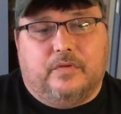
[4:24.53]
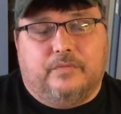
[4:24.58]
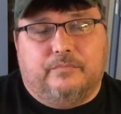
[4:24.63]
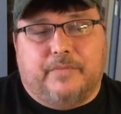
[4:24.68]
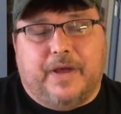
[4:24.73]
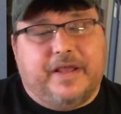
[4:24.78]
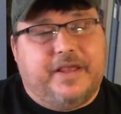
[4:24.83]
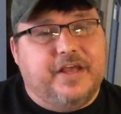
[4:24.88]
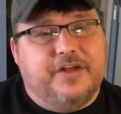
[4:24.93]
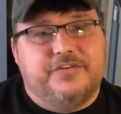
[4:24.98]

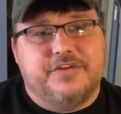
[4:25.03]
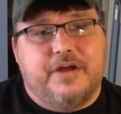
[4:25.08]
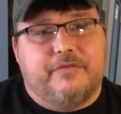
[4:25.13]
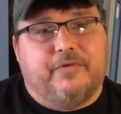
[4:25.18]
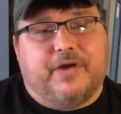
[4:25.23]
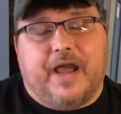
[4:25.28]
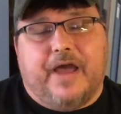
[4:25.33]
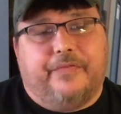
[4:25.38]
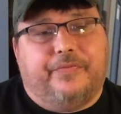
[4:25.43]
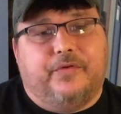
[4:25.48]
my kids
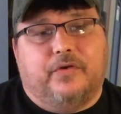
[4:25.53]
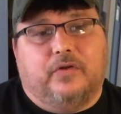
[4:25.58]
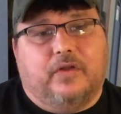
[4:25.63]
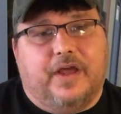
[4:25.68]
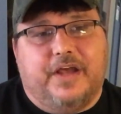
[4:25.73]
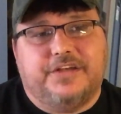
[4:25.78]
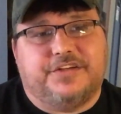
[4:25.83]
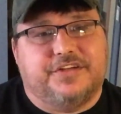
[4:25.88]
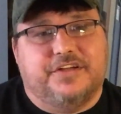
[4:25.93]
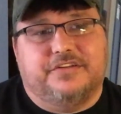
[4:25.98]
never got their
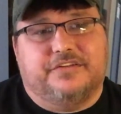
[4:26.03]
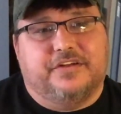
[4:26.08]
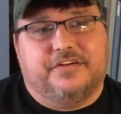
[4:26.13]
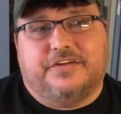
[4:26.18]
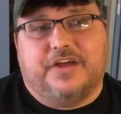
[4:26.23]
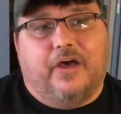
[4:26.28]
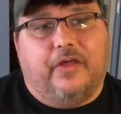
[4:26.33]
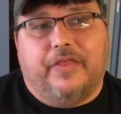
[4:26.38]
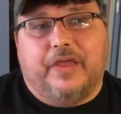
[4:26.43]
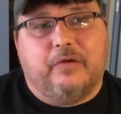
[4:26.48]
license
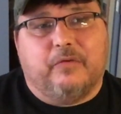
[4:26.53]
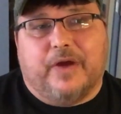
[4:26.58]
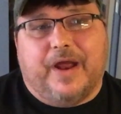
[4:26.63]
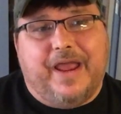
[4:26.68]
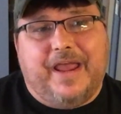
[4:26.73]
until they were